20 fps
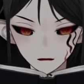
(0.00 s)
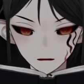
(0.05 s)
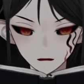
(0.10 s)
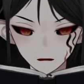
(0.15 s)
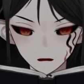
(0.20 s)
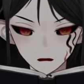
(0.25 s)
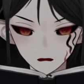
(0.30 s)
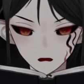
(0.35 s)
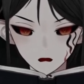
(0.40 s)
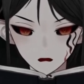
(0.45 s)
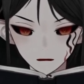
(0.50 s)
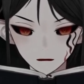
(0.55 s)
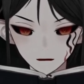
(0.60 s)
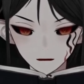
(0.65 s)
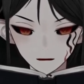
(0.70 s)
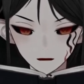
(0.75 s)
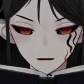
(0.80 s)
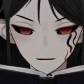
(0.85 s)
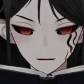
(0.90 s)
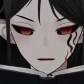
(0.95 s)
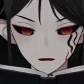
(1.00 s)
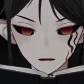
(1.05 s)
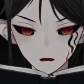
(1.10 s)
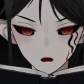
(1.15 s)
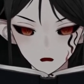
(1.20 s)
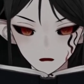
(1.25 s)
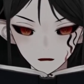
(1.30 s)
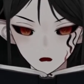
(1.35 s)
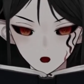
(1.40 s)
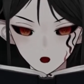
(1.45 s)
The woods seemed to
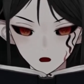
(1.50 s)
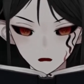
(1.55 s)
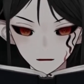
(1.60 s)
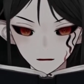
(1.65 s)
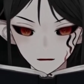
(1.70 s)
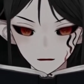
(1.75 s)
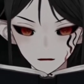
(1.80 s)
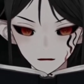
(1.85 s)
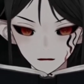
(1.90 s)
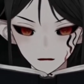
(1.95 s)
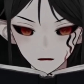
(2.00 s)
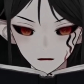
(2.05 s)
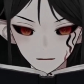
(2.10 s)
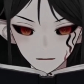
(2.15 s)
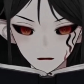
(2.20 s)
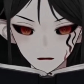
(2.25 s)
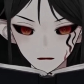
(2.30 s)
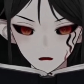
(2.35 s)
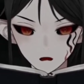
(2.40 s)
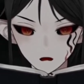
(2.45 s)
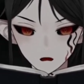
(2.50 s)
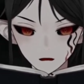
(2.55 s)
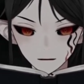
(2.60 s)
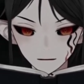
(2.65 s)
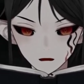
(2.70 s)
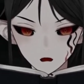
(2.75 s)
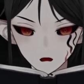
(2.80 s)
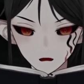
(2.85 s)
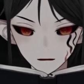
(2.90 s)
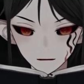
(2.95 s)
be a boundary for many
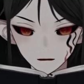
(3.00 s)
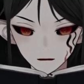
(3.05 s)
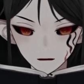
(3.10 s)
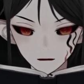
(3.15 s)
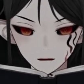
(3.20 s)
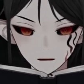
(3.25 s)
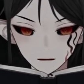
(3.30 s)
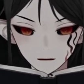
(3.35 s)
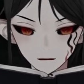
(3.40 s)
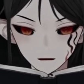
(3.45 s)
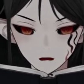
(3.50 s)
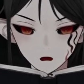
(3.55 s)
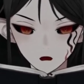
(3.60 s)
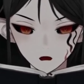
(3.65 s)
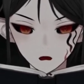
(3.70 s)
families,